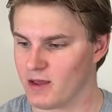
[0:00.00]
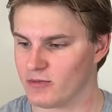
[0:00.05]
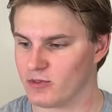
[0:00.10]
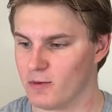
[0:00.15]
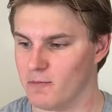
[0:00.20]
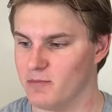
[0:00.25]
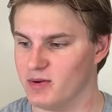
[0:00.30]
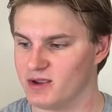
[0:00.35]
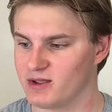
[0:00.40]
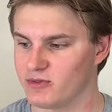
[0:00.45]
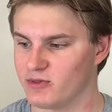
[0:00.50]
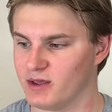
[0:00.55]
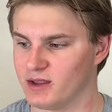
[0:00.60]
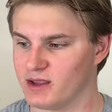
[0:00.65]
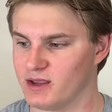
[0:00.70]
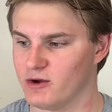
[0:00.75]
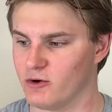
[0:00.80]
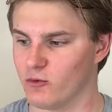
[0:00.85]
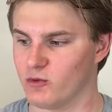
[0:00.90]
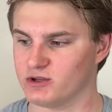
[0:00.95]
The big
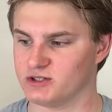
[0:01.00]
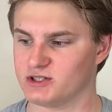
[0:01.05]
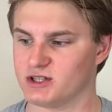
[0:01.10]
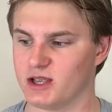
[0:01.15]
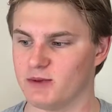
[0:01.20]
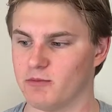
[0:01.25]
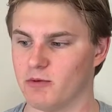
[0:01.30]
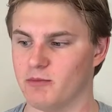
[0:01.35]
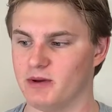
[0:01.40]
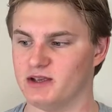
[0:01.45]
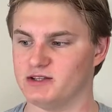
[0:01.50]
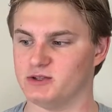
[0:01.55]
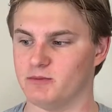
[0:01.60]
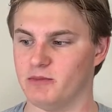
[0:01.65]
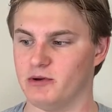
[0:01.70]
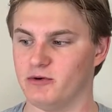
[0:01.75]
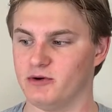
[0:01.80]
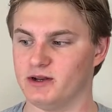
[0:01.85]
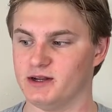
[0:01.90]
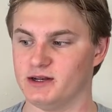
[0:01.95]
thing here was Tampa Bay's
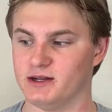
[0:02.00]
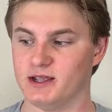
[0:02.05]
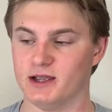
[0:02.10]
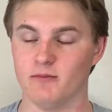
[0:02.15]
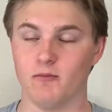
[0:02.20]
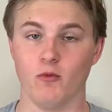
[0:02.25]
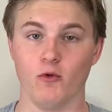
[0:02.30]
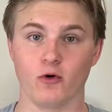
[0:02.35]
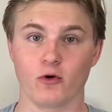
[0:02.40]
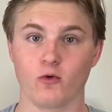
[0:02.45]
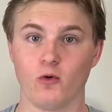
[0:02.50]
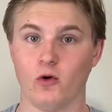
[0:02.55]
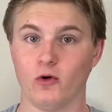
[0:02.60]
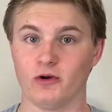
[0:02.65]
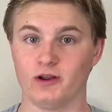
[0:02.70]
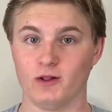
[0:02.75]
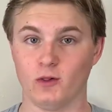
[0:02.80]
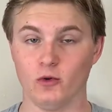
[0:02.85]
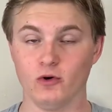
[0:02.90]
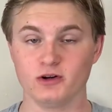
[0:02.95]
ability to get more
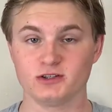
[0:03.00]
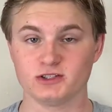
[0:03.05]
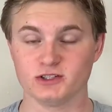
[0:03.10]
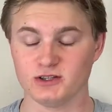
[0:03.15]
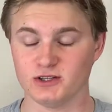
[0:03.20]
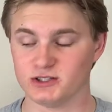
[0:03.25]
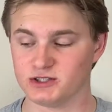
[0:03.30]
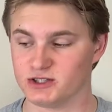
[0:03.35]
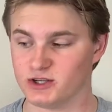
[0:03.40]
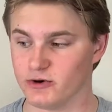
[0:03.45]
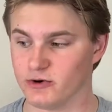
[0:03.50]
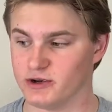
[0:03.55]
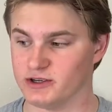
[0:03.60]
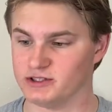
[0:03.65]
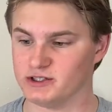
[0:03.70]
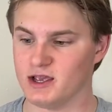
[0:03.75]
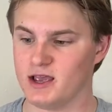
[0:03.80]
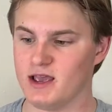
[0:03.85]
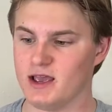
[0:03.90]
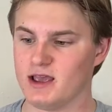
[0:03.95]
quality looks in the
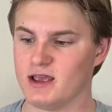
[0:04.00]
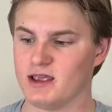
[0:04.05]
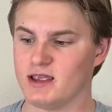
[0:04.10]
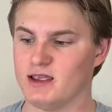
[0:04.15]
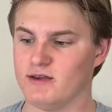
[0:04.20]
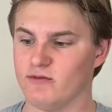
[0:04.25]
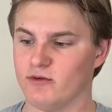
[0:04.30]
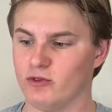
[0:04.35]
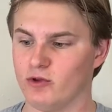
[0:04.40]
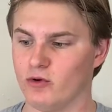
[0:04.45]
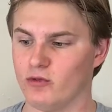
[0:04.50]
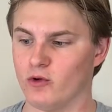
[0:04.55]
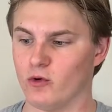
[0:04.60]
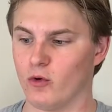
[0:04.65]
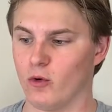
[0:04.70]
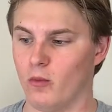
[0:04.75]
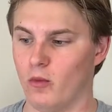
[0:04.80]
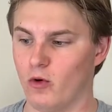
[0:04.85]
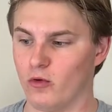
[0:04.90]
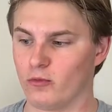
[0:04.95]
series, even though there
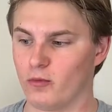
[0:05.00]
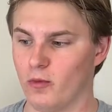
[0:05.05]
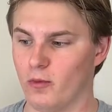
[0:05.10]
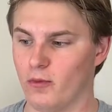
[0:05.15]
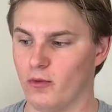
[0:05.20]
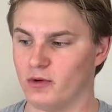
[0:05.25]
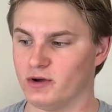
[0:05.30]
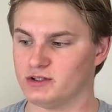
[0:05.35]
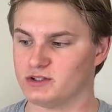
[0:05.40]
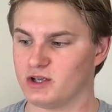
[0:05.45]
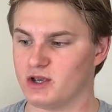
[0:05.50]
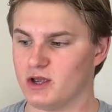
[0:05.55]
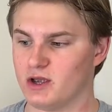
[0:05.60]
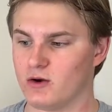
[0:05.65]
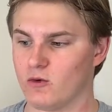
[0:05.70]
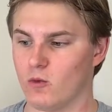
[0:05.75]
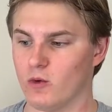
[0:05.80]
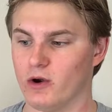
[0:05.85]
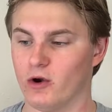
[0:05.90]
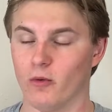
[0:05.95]
were multiple points
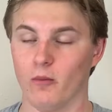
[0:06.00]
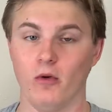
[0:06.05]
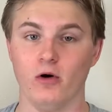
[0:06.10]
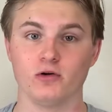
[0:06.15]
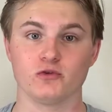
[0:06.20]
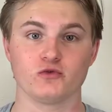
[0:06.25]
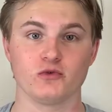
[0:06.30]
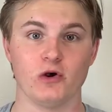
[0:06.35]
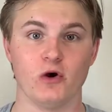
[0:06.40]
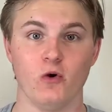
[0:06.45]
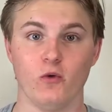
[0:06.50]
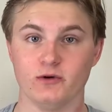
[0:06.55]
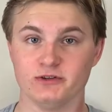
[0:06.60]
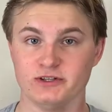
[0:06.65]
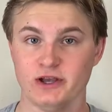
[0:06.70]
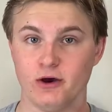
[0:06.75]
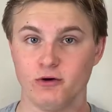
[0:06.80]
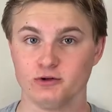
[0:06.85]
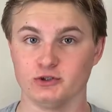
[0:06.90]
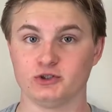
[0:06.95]
where Montreal
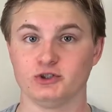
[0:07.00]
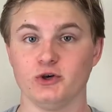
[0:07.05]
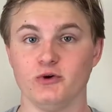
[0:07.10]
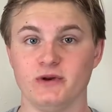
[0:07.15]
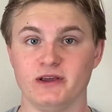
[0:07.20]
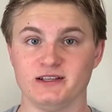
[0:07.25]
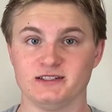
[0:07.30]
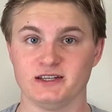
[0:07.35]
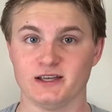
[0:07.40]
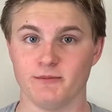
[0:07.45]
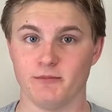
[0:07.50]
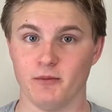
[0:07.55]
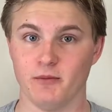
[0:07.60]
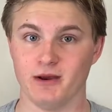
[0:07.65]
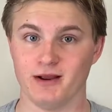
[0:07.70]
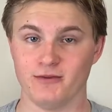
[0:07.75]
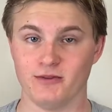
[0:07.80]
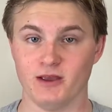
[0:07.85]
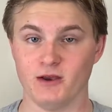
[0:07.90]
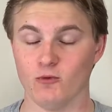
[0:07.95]
was out shooting Tampa
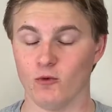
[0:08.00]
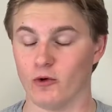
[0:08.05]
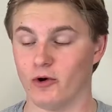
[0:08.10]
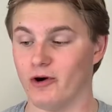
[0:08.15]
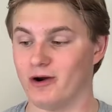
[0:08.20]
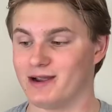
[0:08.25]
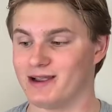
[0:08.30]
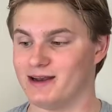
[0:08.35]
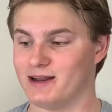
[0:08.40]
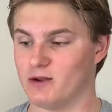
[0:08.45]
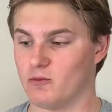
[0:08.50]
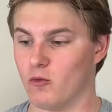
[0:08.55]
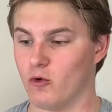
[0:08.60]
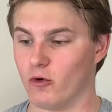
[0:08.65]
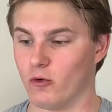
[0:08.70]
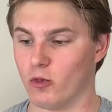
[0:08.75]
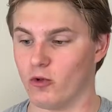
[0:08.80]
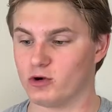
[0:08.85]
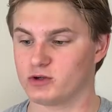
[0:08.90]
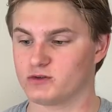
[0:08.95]
Bay, they were not getting
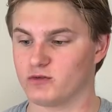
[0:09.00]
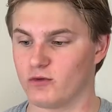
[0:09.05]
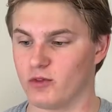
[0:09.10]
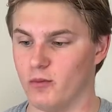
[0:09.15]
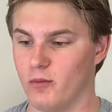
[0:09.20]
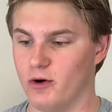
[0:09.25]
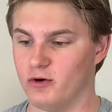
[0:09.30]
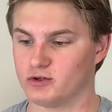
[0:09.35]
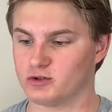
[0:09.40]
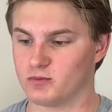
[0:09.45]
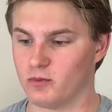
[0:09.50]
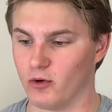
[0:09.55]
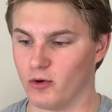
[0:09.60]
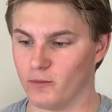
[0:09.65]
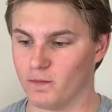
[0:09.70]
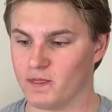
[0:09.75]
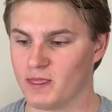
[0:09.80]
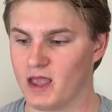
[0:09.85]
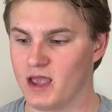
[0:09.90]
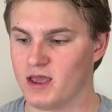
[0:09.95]
more looks for the most
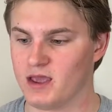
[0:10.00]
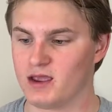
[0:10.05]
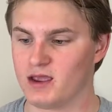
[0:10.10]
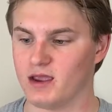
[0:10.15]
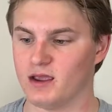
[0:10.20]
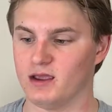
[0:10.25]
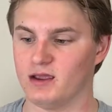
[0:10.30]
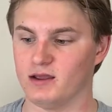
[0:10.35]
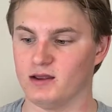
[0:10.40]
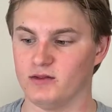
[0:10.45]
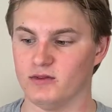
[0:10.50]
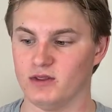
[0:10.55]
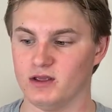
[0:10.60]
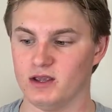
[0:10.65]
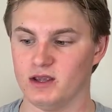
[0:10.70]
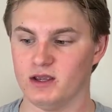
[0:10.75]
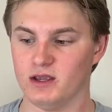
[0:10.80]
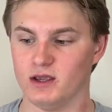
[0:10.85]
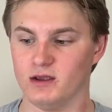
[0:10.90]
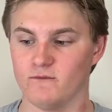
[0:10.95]
part. In
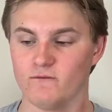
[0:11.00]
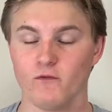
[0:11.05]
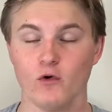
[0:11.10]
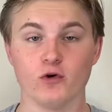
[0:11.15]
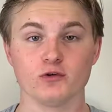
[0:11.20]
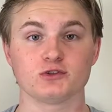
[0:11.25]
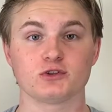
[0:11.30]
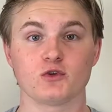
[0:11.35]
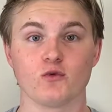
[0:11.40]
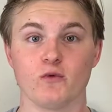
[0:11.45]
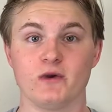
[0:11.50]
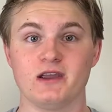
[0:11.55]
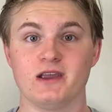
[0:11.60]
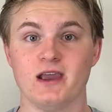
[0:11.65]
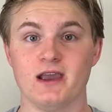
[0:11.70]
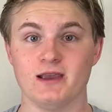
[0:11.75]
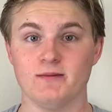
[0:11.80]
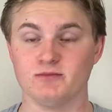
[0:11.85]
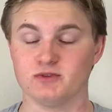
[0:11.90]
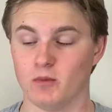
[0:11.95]
the first three
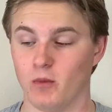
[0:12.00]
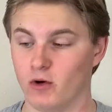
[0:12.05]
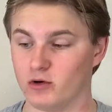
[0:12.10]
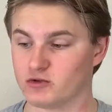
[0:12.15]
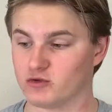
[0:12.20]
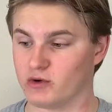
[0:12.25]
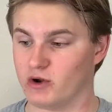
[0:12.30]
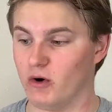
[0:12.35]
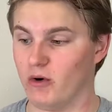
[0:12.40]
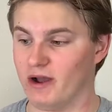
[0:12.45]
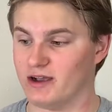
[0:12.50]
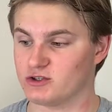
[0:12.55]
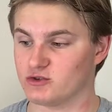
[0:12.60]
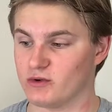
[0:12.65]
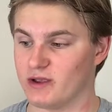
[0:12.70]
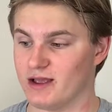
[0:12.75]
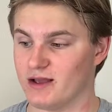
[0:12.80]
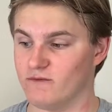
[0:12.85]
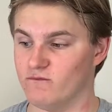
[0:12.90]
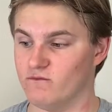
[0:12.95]
games, Montreal
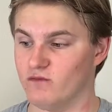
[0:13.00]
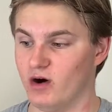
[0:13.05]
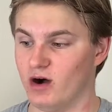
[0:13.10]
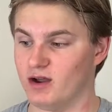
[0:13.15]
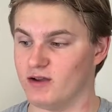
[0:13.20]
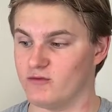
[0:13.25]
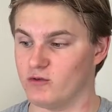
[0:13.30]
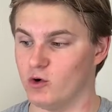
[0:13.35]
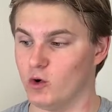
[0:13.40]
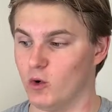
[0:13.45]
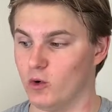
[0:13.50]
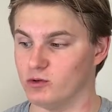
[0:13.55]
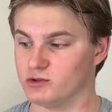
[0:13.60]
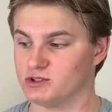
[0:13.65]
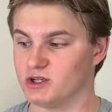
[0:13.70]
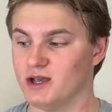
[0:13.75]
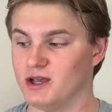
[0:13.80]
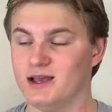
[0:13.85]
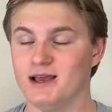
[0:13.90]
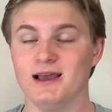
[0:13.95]
actually had five
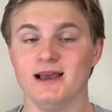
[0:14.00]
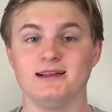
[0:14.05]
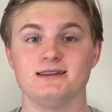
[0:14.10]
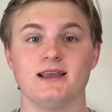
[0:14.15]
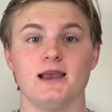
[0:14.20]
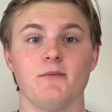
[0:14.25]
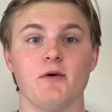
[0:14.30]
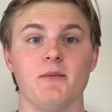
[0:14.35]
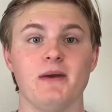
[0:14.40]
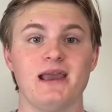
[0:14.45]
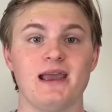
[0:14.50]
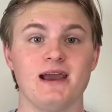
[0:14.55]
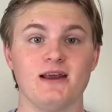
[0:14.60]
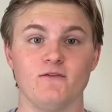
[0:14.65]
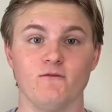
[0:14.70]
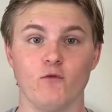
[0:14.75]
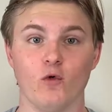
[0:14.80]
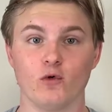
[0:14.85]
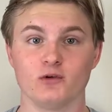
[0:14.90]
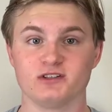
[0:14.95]
goals Tampa Bay
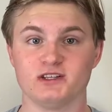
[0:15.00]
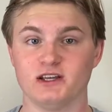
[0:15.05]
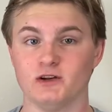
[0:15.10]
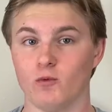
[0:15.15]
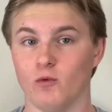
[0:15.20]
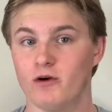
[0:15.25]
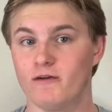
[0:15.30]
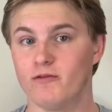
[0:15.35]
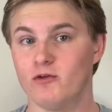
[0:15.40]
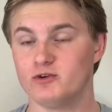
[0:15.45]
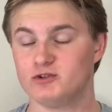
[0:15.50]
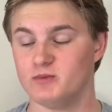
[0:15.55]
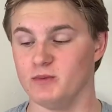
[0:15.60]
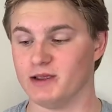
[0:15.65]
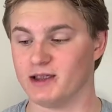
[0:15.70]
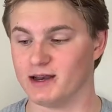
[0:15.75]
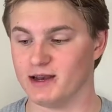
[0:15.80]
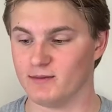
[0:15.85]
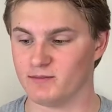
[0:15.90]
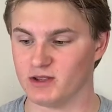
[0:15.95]
had 14, one of those
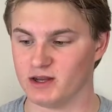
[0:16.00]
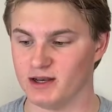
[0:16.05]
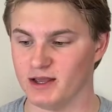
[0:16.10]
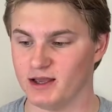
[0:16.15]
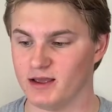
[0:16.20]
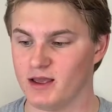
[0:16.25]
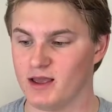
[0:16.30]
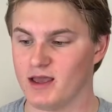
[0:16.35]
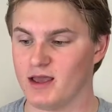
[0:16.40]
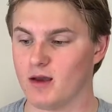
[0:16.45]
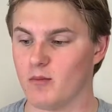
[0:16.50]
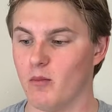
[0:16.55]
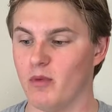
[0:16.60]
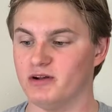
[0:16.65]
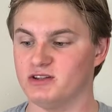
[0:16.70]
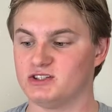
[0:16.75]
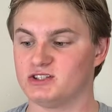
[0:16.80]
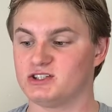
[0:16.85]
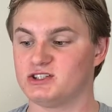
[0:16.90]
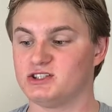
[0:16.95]
being an empty net,
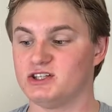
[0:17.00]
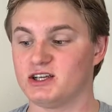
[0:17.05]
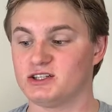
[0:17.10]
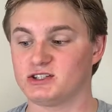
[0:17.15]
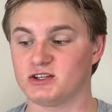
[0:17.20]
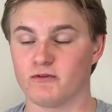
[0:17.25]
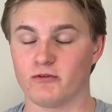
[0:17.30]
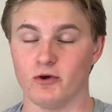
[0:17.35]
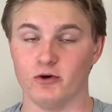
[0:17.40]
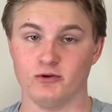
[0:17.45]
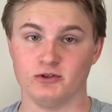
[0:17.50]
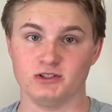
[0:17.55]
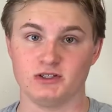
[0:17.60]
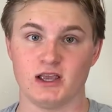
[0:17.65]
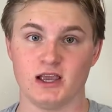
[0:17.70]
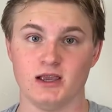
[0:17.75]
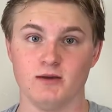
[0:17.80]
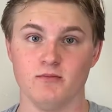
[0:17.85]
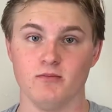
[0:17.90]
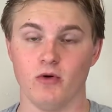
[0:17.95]
but six of those
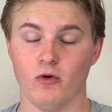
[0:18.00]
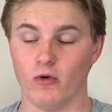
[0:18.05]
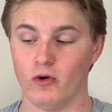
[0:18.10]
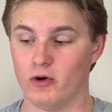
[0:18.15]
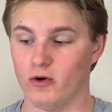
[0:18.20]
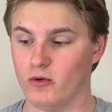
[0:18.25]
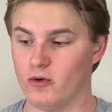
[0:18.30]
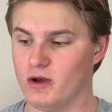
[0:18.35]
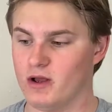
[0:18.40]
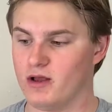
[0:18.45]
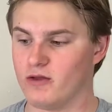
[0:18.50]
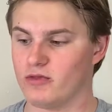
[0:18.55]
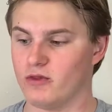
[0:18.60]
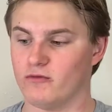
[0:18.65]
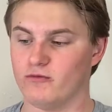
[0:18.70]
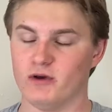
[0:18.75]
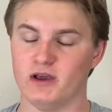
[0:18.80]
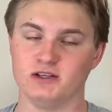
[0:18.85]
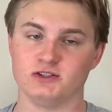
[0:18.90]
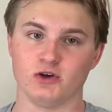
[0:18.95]
came below the
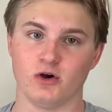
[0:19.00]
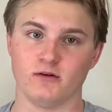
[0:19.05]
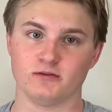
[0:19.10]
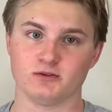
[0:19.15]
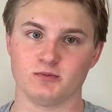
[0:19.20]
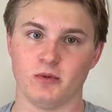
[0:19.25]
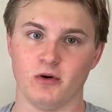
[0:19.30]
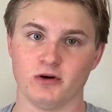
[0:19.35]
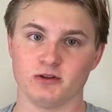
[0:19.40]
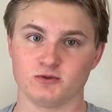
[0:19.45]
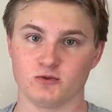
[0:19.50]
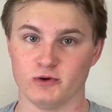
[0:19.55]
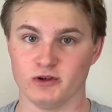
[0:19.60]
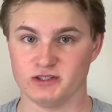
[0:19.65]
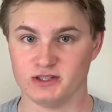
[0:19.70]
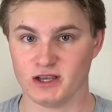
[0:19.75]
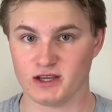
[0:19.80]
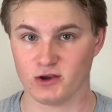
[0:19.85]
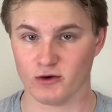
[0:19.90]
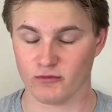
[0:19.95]
face-off spots where you
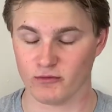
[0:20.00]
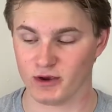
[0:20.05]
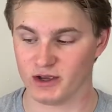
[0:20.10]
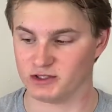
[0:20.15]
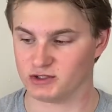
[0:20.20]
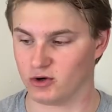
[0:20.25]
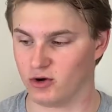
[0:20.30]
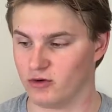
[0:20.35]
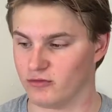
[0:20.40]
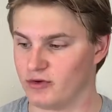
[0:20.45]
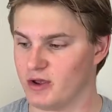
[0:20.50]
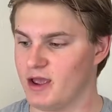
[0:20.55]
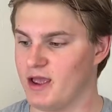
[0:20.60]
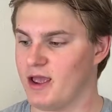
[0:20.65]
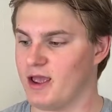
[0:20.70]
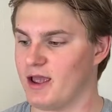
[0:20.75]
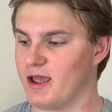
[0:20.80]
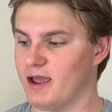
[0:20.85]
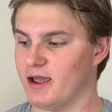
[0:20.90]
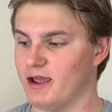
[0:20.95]
take your face-off,
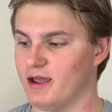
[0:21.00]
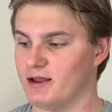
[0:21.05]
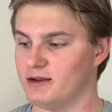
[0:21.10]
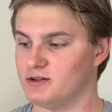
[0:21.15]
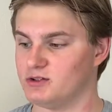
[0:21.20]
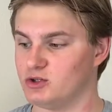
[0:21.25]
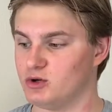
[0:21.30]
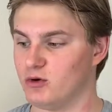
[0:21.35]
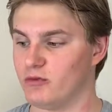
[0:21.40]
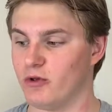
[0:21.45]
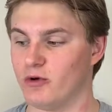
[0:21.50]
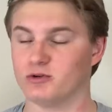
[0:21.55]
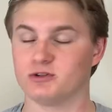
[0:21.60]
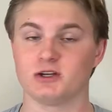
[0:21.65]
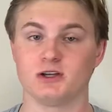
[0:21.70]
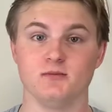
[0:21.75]
and two of those